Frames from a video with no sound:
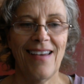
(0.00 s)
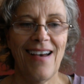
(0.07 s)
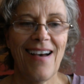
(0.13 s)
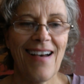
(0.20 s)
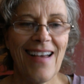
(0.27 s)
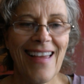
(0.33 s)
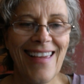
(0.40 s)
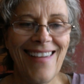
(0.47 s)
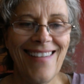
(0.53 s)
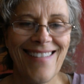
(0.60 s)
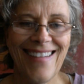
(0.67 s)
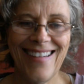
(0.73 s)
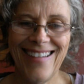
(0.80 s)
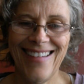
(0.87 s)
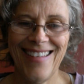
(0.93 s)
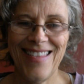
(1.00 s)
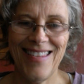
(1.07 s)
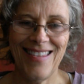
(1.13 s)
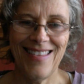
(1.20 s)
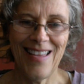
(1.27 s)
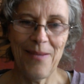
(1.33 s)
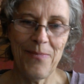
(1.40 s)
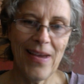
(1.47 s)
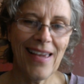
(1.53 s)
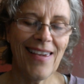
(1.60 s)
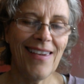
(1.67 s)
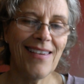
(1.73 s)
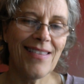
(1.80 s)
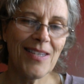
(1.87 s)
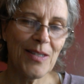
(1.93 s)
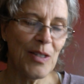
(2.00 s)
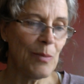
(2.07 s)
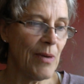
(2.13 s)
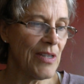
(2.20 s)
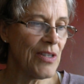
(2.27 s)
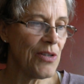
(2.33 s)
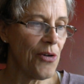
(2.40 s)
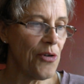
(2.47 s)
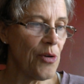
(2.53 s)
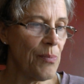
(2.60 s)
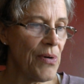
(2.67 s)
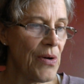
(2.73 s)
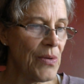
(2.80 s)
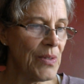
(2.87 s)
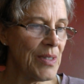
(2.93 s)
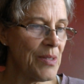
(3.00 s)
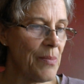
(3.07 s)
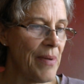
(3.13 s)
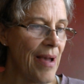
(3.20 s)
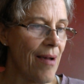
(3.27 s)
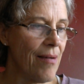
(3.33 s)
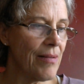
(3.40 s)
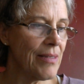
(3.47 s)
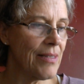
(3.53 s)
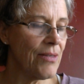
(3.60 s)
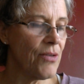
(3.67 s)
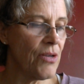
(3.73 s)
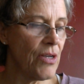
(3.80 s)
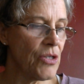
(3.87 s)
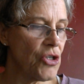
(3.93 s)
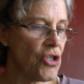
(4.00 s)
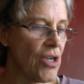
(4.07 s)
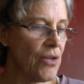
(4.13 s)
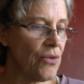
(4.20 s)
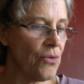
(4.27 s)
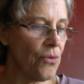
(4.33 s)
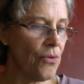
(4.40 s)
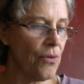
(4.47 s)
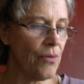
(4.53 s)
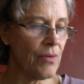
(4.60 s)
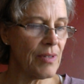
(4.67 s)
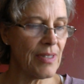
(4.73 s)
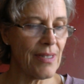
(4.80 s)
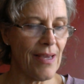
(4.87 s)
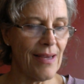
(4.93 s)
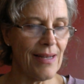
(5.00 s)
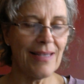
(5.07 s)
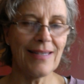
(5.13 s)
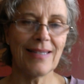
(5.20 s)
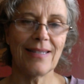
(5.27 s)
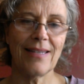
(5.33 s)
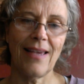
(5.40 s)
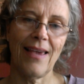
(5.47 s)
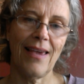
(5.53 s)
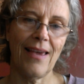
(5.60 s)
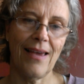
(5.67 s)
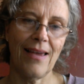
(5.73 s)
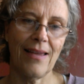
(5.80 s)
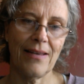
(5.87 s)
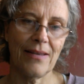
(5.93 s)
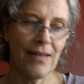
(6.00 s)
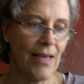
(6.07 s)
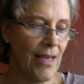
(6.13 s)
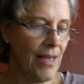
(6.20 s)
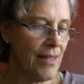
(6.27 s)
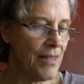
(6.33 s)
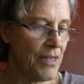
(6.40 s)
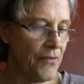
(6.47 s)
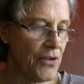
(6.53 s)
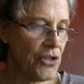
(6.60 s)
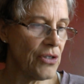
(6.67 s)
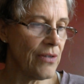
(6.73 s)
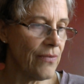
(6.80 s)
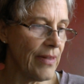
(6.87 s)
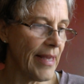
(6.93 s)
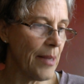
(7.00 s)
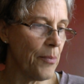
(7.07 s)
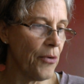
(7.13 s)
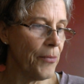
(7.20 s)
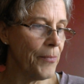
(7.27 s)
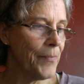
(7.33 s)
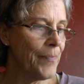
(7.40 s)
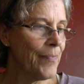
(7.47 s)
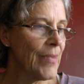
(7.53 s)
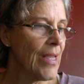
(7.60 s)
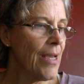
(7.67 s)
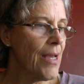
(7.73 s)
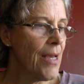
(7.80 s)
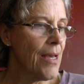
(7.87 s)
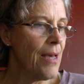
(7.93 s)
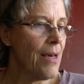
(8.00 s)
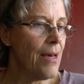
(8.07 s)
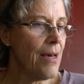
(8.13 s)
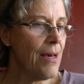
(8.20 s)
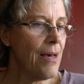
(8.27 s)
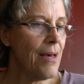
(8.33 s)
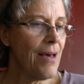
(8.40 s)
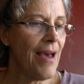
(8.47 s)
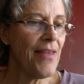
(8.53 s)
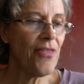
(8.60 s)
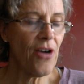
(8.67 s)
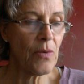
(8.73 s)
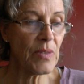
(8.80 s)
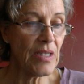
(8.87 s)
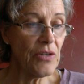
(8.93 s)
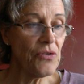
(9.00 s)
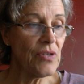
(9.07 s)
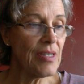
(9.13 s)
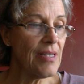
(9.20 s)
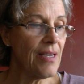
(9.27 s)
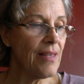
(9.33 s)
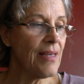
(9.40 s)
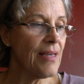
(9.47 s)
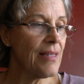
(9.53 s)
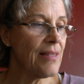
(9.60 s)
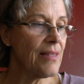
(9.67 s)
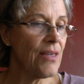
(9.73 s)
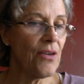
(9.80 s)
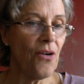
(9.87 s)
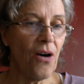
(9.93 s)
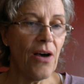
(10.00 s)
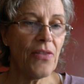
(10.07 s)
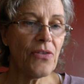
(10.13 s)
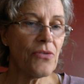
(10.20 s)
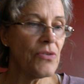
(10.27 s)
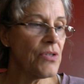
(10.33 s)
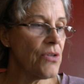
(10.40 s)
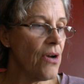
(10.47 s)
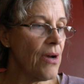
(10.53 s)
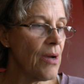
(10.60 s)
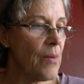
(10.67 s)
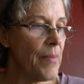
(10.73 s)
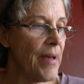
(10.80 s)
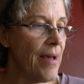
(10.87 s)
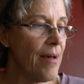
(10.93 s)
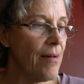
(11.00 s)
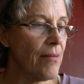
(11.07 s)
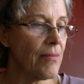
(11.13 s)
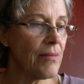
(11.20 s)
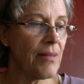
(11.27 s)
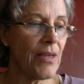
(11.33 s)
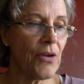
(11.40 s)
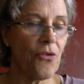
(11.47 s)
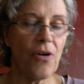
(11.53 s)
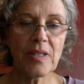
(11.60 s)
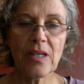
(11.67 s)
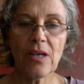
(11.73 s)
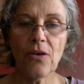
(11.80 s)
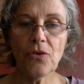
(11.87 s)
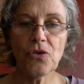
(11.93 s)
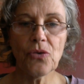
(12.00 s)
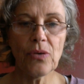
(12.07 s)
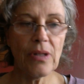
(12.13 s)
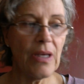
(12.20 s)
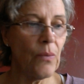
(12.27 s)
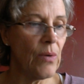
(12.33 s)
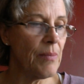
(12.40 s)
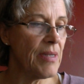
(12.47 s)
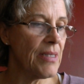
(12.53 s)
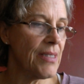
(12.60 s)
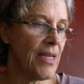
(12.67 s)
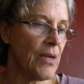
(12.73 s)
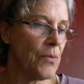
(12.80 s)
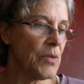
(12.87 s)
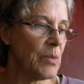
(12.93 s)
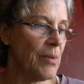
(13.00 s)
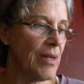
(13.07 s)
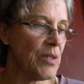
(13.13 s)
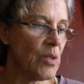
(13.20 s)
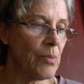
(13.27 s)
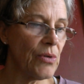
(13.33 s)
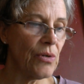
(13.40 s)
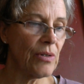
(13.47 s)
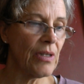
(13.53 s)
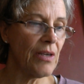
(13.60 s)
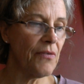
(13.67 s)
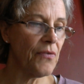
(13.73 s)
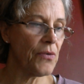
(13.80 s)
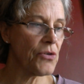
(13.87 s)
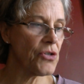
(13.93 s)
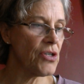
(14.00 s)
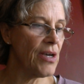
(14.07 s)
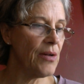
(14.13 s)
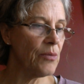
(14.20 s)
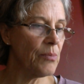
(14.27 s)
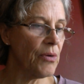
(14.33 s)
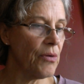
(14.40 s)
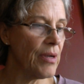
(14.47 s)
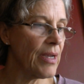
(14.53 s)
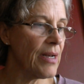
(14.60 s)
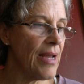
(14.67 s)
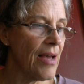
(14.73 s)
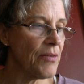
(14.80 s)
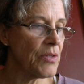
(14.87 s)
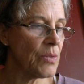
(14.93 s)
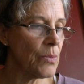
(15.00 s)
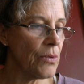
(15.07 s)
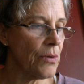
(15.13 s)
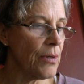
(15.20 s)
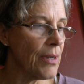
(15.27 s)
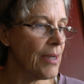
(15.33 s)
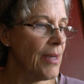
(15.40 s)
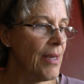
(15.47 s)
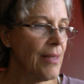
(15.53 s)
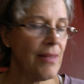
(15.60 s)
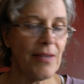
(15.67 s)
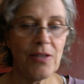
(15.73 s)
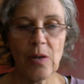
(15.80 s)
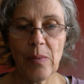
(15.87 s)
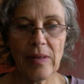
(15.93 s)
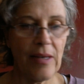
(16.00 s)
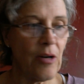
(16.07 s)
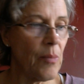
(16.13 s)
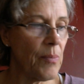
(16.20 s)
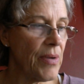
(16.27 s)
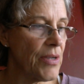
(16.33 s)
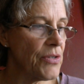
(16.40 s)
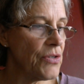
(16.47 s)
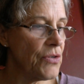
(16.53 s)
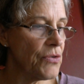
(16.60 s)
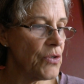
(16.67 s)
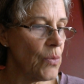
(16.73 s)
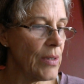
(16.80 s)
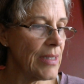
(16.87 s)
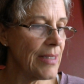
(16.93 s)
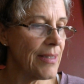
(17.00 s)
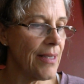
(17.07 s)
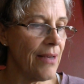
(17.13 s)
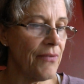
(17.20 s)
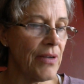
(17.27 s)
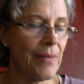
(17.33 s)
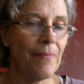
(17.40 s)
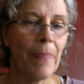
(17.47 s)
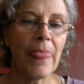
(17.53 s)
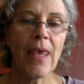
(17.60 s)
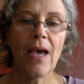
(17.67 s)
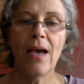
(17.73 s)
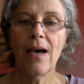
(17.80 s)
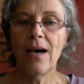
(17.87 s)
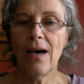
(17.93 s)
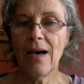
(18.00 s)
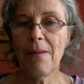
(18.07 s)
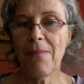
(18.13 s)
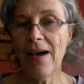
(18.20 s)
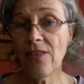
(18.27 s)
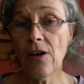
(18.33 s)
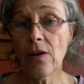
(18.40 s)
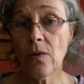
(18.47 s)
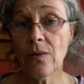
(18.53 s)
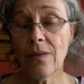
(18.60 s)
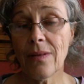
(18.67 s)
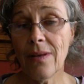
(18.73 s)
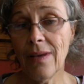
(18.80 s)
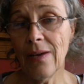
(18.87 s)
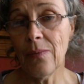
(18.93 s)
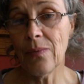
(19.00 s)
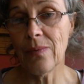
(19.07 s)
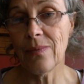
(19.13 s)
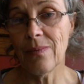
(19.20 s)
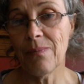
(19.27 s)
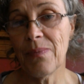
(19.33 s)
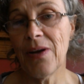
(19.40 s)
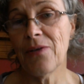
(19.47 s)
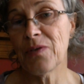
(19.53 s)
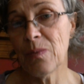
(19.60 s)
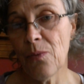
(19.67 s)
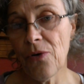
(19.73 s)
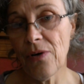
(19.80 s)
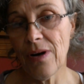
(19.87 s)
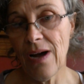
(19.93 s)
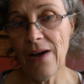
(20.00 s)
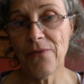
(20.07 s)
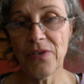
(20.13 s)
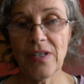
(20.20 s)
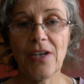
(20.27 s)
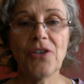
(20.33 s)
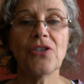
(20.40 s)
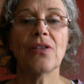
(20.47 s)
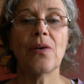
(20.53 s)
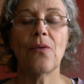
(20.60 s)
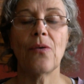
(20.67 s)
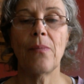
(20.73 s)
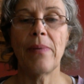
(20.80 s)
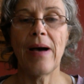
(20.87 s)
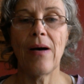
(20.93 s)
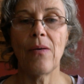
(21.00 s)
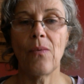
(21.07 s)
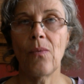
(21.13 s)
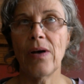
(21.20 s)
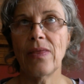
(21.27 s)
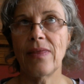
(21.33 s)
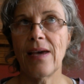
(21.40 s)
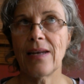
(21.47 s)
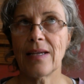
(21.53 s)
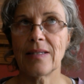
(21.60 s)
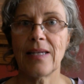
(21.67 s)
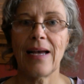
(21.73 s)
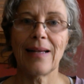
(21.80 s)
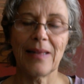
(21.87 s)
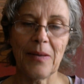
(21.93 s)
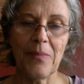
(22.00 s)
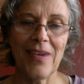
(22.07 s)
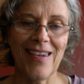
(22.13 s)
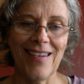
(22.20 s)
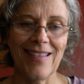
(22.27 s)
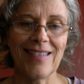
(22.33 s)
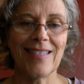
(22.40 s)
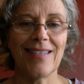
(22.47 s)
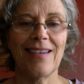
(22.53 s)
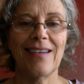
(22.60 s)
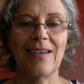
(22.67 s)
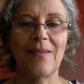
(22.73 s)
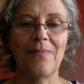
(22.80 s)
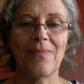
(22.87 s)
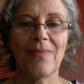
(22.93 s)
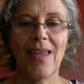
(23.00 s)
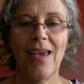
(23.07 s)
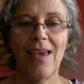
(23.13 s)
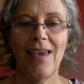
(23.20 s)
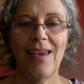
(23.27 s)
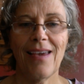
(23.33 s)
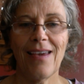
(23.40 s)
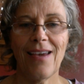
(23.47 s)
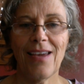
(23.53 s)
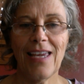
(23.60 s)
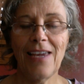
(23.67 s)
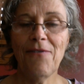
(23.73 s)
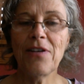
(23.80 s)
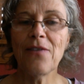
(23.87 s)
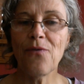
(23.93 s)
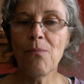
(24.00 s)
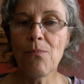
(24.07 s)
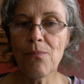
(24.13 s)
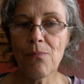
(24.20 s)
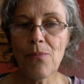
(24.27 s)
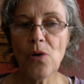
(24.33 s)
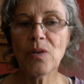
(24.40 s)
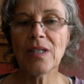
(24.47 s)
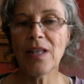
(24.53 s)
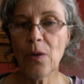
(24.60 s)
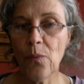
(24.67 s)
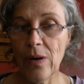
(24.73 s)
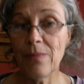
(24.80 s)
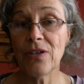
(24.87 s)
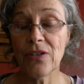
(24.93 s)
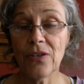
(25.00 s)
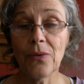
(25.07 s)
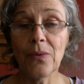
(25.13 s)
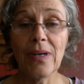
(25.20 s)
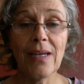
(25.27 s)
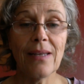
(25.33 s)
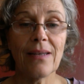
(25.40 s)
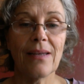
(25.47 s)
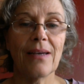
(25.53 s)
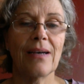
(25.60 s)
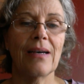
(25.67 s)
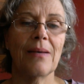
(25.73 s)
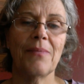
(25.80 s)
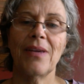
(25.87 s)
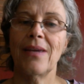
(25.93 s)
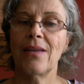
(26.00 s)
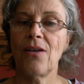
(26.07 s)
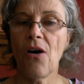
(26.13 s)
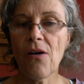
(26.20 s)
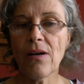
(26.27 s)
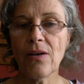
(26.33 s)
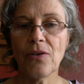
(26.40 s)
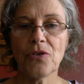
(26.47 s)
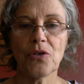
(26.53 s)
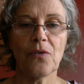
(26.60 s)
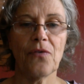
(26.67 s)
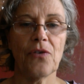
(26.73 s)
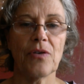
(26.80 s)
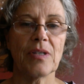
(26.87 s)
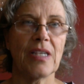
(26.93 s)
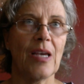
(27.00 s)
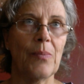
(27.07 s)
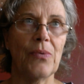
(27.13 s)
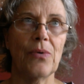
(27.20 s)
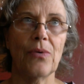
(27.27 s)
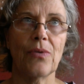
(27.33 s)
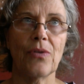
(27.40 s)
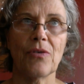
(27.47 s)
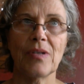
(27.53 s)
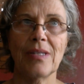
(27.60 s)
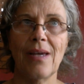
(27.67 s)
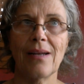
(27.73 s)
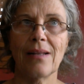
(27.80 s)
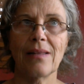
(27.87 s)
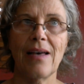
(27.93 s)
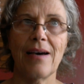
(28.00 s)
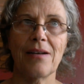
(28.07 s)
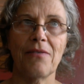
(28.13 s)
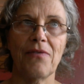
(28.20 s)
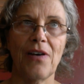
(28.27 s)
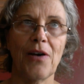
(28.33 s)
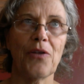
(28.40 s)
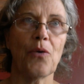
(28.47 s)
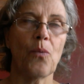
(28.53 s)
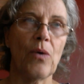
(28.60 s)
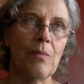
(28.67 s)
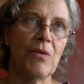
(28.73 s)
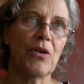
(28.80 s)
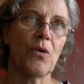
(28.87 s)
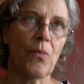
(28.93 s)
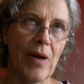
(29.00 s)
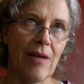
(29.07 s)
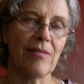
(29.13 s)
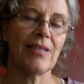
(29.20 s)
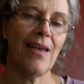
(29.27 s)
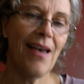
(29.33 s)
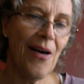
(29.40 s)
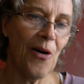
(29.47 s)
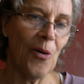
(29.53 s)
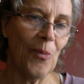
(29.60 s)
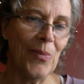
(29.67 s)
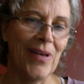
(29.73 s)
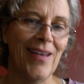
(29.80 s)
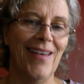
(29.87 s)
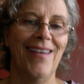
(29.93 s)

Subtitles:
Hi, I'm Becky, and this is my starter post about gender, status, and the division of labor. I thought it was interesting that the authors talk about that cross-culturally women take responsibility for childbearing and housework. They talk about that on page 227. I thought it bears more conversation, though, about what that exactly means. Even if mostly women do it, in our culture, for example, there's not a lot of other women around to help.